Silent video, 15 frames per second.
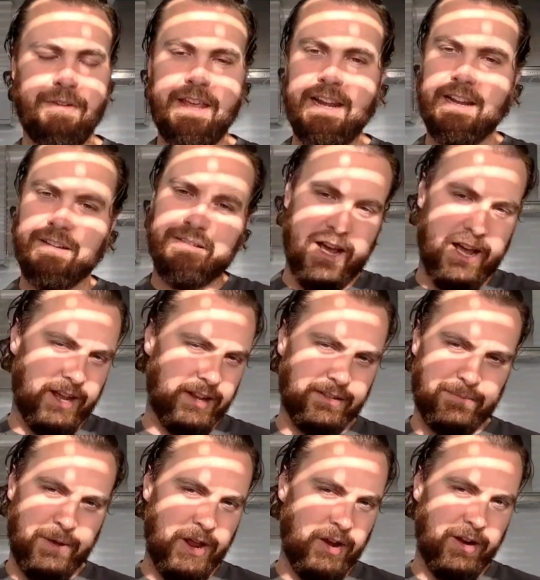feelings I
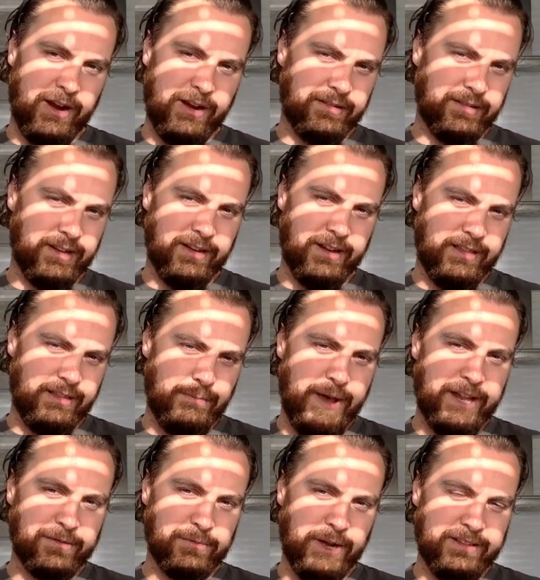experienced, and the
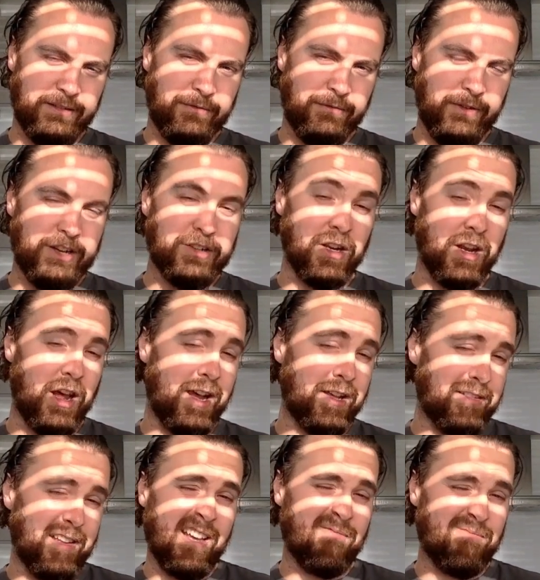best way to
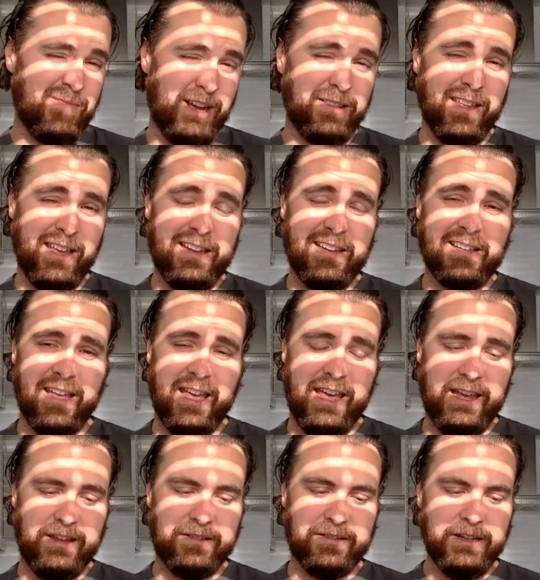visualize it, I think,
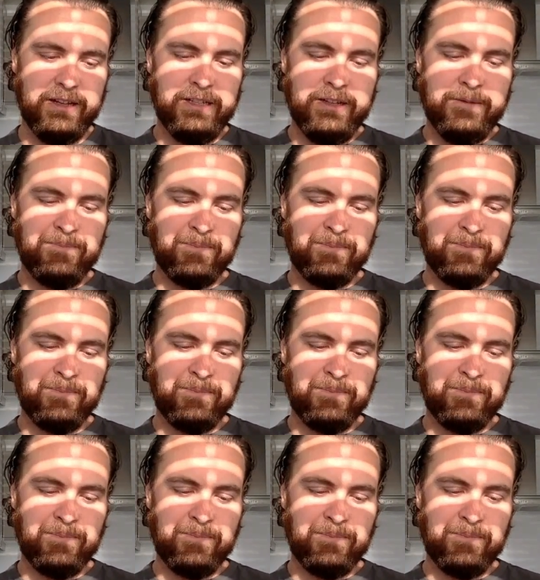is